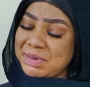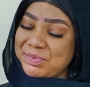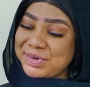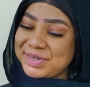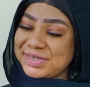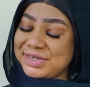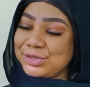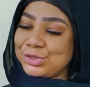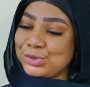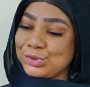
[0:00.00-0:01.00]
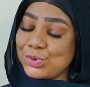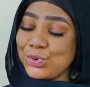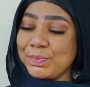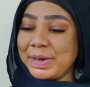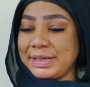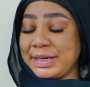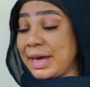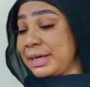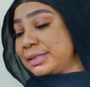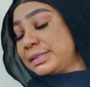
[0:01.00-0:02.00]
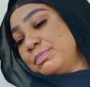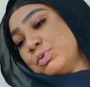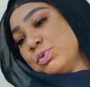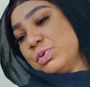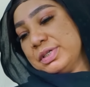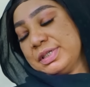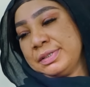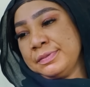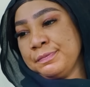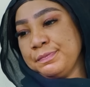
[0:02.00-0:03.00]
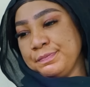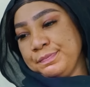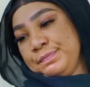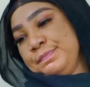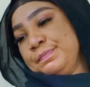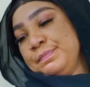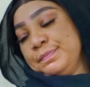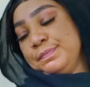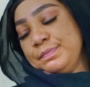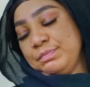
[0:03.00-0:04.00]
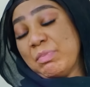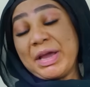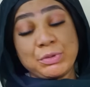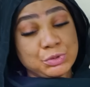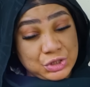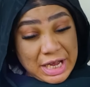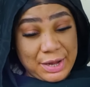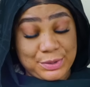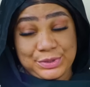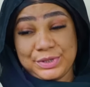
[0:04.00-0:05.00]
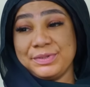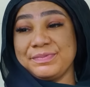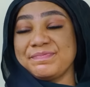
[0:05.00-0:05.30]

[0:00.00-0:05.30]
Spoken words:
My brother said you should go by night, boss. My own child.